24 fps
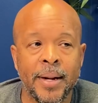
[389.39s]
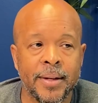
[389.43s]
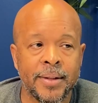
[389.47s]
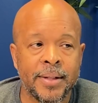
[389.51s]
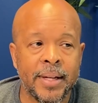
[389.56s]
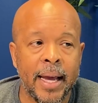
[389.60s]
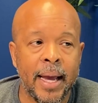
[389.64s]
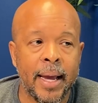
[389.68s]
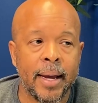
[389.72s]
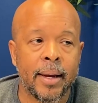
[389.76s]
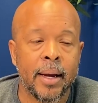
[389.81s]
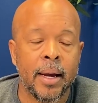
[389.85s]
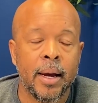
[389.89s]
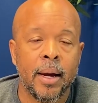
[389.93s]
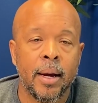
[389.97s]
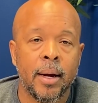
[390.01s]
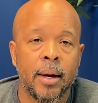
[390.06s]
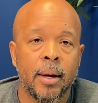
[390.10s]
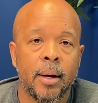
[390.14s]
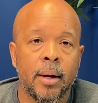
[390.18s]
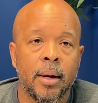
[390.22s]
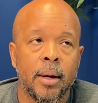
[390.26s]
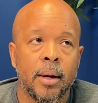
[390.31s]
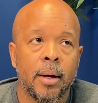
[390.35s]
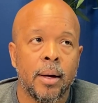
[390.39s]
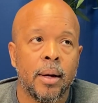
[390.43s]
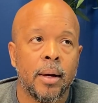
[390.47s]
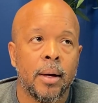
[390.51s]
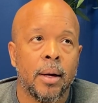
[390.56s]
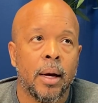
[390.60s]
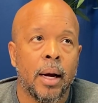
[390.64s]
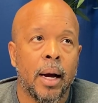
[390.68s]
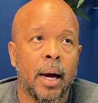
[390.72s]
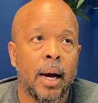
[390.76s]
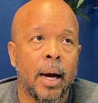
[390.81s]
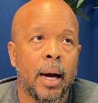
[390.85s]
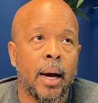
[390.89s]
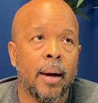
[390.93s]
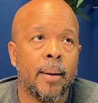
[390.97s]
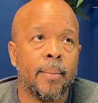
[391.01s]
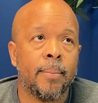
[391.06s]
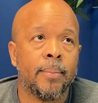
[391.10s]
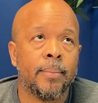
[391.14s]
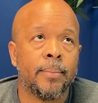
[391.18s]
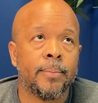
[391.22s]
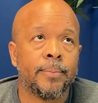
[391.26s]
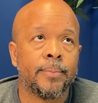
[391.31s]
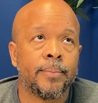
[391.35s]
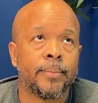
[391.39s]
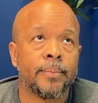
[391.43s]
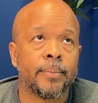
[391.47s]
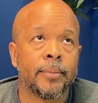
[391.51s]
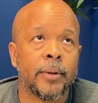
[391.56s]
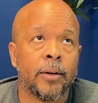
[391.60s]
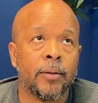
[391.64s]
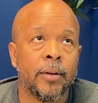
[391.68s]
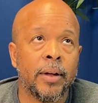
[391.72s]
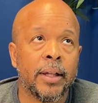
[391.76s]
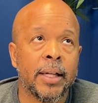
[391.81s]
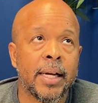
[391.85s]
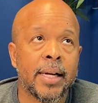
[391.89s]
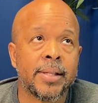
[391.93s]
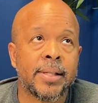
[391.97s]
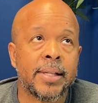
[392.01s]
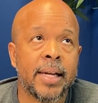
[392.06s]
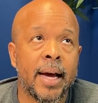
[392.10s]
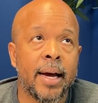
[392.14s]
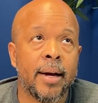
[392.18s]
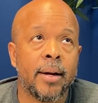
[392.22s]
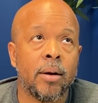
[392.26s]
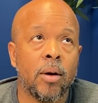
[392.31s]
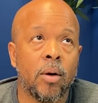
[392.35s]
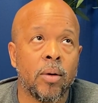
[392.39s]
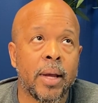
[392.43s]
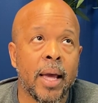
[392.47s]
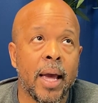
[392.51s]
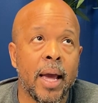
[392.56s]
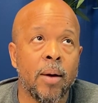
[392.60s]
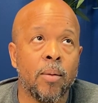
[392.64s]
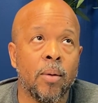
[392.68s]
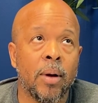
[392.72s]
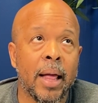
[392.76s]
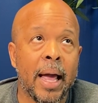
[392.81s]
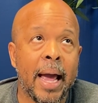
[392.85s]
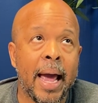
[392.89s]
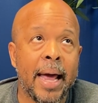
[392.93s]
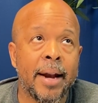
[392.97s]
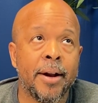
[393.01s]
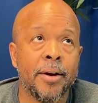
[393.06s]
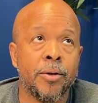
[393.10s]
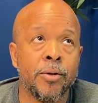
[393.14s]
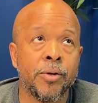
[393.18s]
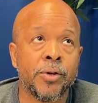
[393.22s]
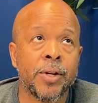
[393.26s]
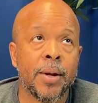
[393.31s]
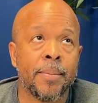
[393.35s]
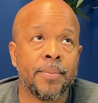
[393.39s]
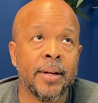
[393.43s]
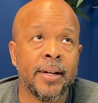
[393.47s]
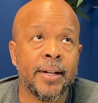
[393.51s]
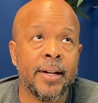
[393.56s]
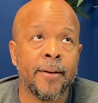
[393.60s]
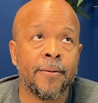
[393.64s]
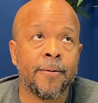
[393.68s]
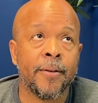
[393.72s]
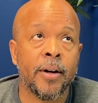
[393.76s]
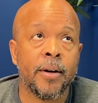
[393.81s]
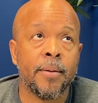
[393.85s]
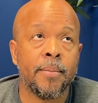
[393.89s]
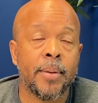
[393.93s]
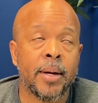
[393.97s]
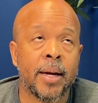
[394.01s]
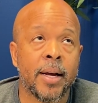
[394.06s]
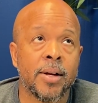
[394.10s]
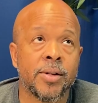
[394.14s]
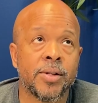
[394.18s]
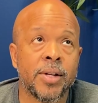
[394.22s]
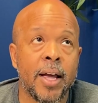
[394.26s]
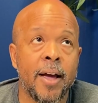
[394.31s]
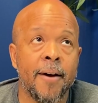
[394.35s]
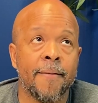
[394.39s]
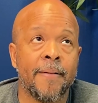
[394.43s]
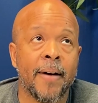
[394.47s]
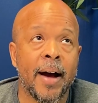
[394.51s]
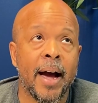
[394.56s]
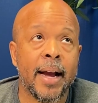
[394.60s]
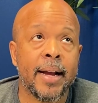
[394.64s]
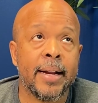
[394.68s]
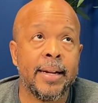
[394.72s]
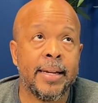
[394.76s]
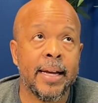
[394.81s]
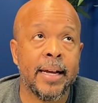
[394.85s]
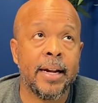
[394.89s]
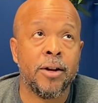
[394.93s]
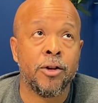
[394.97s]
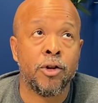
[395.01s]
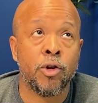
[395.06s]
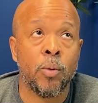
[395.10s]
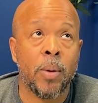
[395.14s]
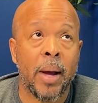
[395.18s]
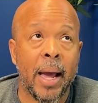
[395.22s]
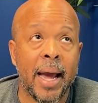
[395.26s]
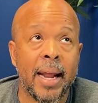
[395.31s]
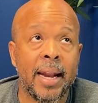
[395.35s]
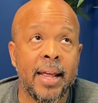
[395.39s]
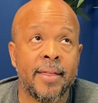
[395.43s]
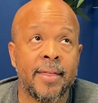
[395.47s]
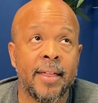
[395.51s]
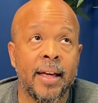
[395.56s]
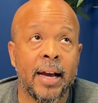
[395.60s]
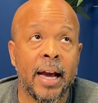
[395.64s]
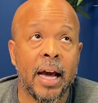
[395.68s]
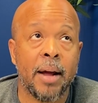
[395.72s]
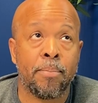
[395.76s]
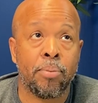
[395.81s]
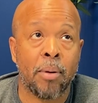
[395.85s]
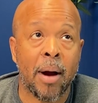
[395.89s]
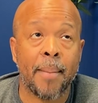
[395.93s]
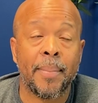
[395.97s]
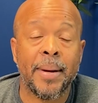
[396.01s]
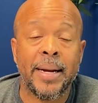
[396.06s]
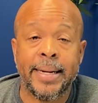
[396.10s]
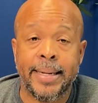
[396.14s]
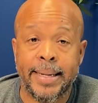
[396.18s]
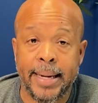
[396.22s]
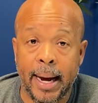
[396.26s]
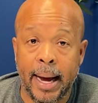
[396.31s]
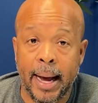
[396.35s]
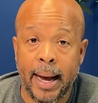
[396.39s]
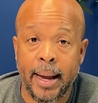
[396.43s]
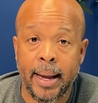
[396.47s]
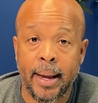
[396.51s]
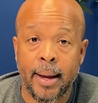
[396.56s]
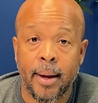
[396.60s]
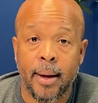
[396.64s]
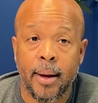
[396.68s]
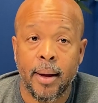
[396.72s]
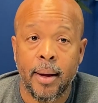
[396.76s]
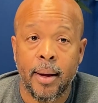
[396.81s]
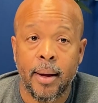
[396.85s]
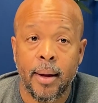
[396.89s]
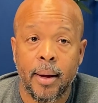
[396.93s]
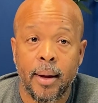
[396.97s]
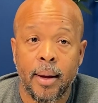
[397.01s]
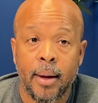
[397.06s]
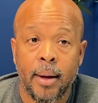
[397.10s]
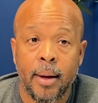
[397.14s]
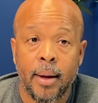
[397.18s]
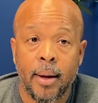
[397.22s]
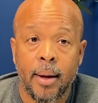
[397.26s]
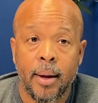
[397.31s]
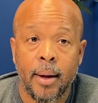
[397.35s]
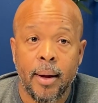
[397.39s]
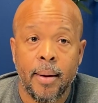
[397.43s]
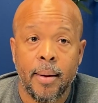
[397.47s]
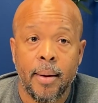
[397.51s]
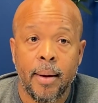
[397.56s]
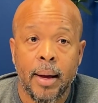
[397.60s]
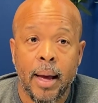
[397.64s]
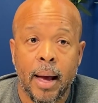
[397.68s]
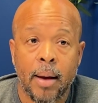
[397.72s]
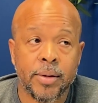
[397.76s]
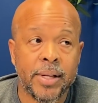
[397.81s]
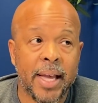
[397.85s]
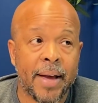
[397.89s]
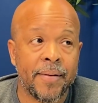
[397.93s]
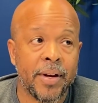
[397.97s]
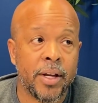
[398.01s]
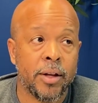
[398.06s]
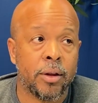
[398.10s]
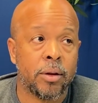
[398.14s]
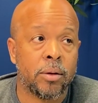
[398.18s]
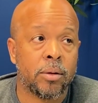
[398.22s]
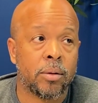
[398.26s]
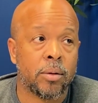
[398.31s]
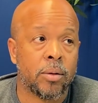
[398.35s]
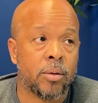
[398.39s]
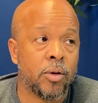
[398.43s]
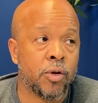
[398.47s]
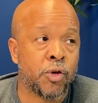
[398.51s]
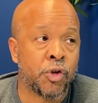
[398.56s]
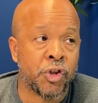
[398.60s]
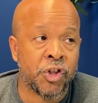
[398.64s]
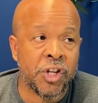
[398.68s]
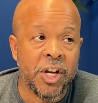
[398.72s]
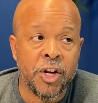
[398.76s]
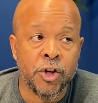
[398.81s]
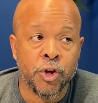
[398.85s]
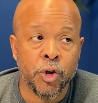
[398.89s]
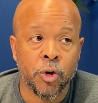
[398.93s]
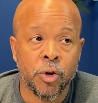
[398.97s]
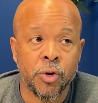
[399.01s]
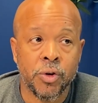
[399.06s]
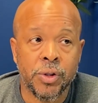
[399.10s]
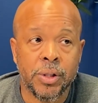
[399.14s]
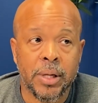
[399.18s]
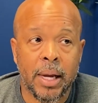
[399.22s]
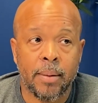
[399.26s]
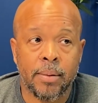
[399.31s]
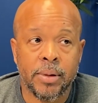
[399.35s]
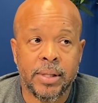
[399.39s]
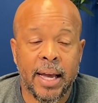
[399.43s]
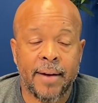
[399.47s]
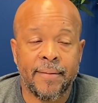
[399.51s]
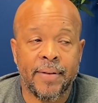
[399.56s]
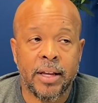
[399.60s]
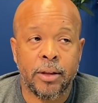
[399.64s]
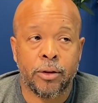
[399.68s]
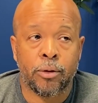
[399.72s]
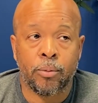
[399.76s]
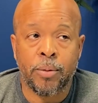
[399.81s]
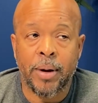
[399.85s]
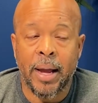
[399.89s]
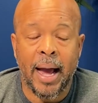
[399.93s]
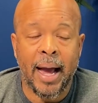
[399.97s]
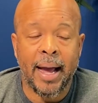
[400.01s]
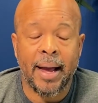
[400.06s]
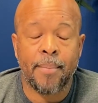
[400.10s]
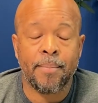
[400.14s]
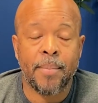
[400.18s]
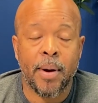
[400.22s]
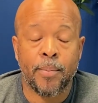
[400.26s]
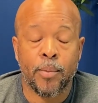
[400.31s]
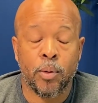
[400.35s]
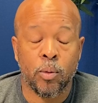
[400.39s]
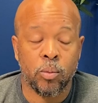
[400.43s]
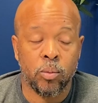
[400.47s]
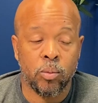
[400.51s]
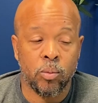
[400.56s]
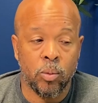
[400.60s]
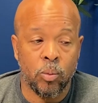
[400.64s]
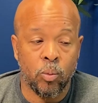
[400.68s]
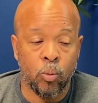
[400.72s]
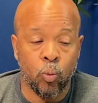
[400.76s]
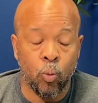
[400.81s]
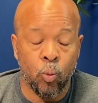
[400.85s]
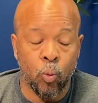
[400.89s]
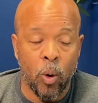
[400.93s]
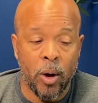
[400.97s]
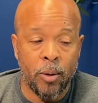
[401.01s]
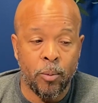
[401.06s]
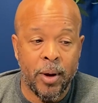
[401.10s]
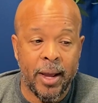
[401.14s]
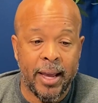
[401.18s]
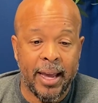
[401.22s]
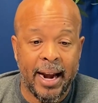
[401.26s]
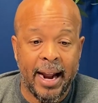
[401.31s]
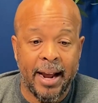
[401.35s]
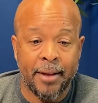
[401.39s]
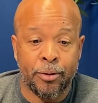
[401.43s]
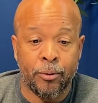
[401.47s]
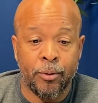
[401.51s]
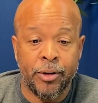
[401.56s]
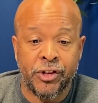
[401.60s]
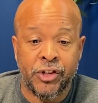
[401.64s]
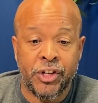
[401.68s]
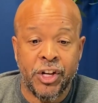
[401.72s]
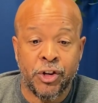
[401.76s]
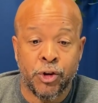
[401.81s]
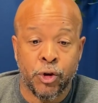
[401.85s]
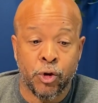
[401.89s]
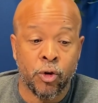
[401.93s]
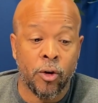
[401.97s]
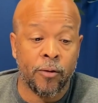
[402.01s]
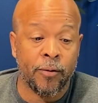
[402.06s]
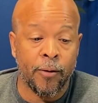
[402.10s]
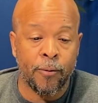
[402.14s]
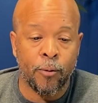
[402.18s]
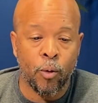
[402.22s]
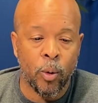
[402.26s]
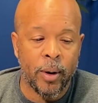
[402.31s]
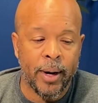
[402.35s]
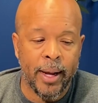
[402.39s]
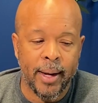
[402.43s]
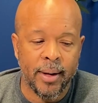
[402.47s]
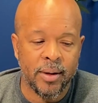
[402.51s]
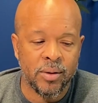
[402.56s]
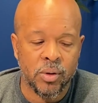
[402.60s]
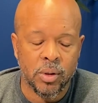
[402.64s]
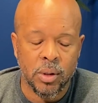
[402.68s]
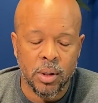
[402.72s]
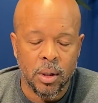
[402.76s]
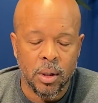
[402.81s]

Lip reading: take, I realized that, okay, well, I had to do something different, because if I didn't do anything, I'd probably die. I was having seizures. I remember one weekend I had 3 seizures over 4 days.